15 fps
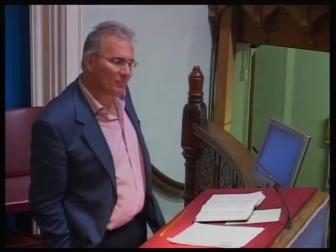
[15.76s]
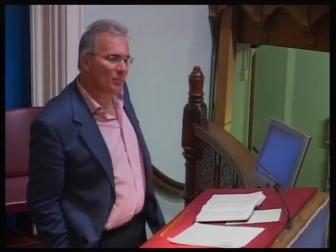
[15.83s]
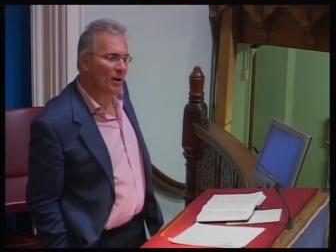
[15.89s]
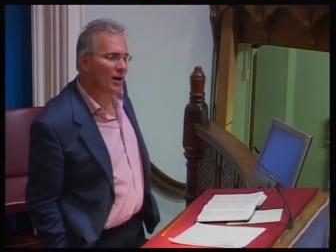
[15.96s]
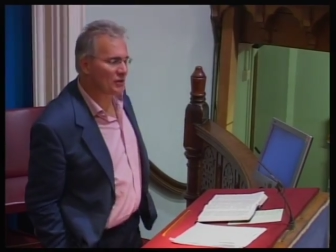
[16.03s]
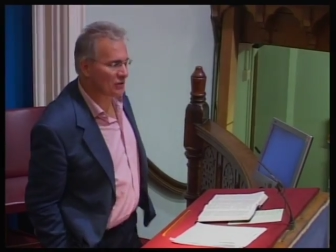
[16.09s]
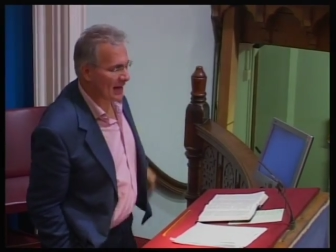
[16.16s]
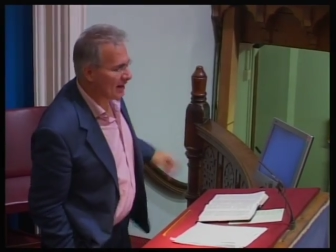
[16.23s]

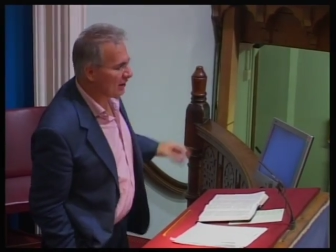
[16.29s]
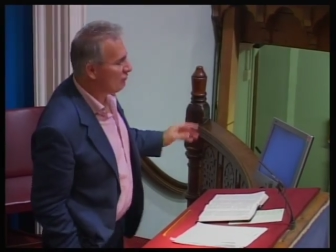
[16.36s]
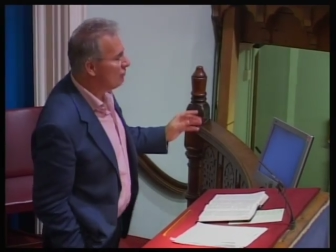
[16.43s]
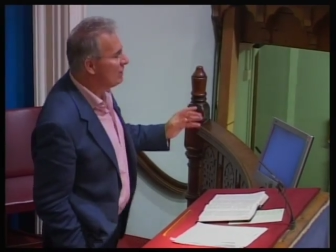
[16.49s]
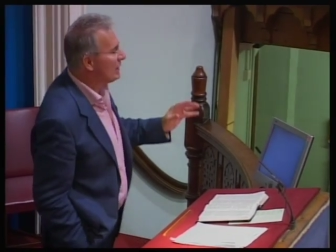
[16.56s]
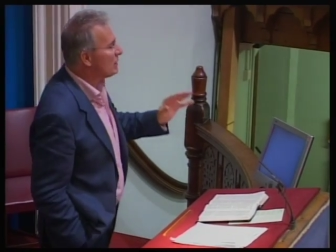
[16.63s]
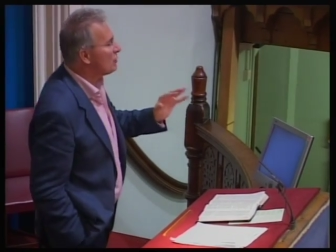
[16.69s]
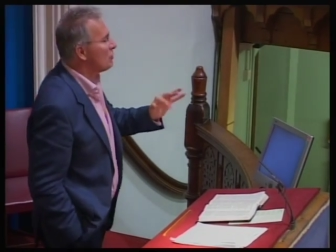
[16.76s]
pastor had a
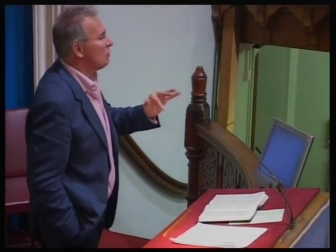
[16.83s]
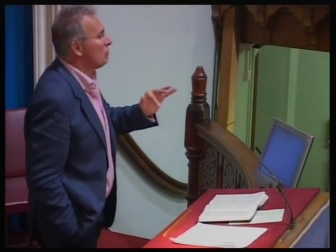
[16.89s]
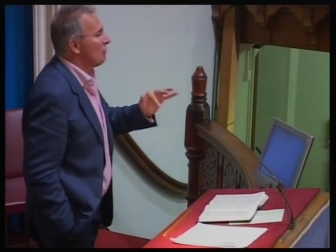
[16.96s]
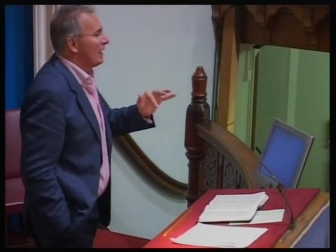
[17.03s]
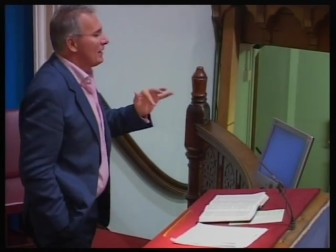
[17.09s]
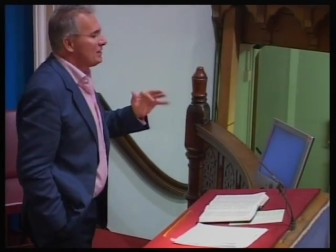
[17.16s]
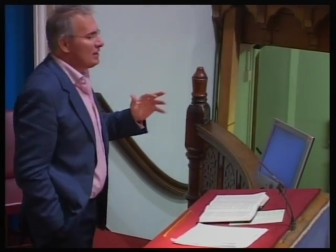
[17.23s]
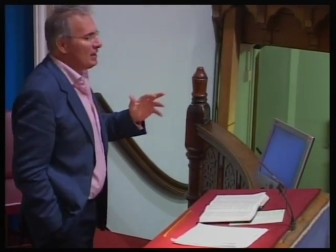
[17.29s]
really cool
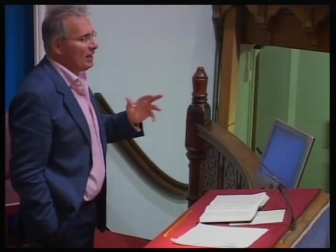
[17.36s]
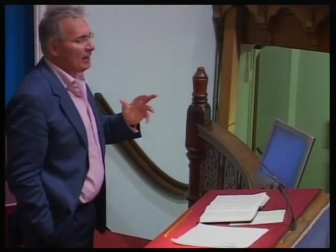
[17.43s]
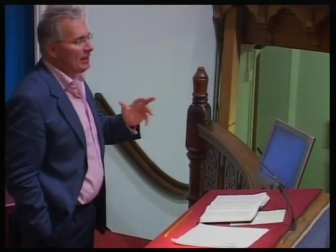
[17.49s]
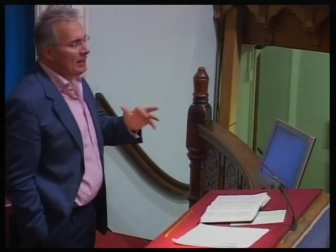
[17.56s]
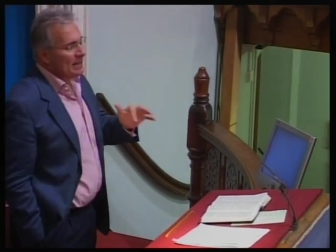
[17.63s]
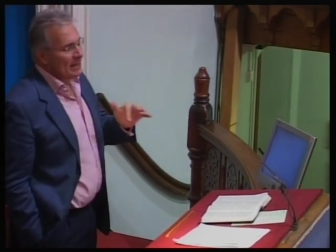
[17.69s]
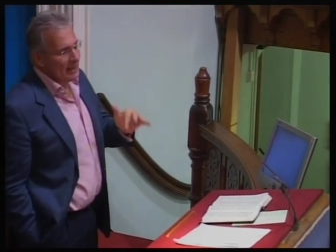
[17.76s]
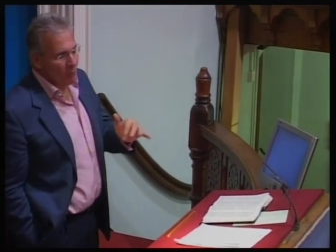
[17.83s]
idea.
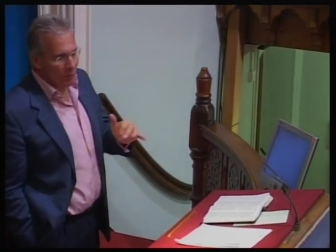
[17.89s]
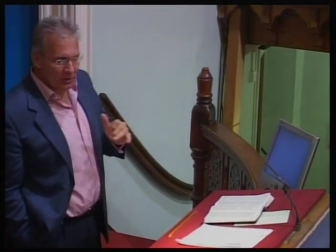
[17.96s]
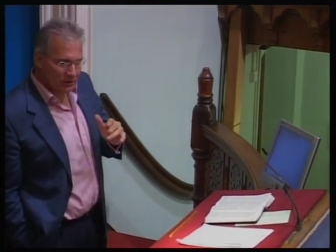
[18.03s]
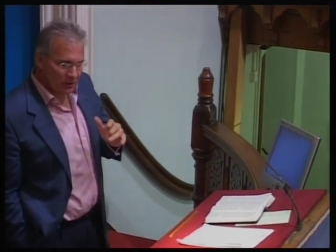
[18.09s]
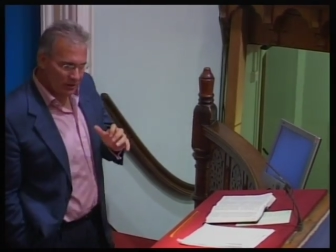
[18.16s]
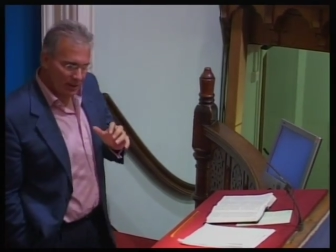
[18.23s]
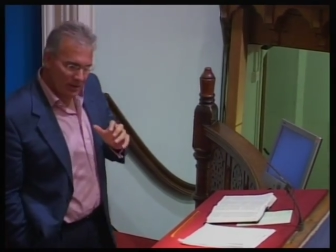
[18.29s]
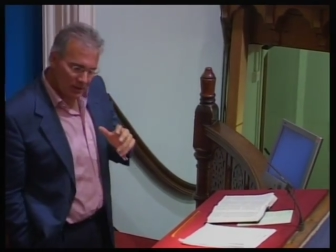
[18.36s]
He
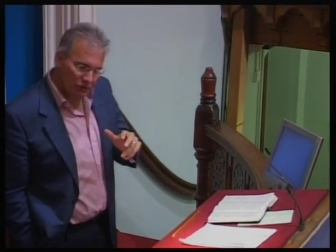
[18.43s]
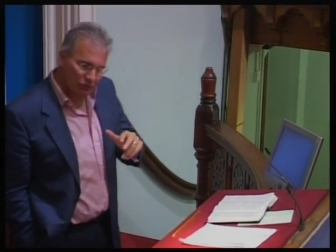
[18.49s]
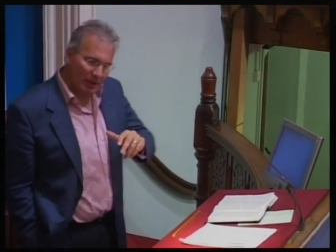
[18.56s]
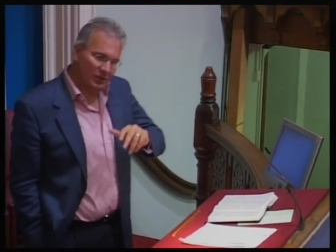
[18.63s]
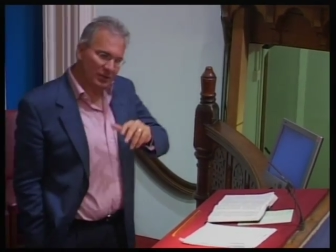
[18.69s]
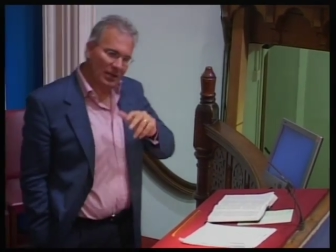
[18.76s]
wanted to illustrate to